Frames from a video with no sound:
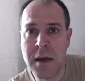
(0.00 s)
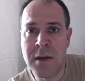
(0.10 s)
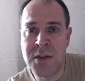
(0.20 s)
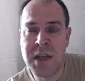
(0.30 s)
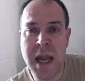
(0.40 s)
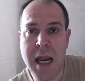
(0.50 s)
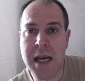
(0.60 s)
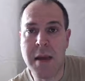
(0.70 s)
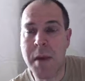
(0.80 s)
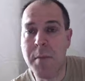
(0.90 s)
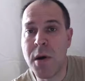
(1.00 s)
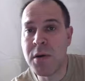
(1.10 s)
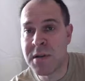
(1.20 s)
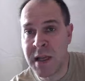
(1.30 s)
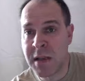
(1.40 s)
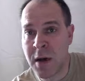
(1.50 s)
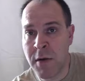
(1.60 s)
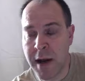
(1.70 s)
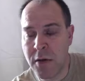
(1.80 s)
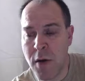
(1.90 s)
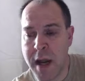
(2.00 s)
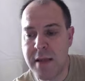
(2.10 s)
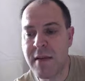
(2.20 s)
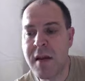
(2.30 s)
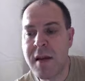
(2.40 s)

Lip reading: saying that my boat is at the correct weight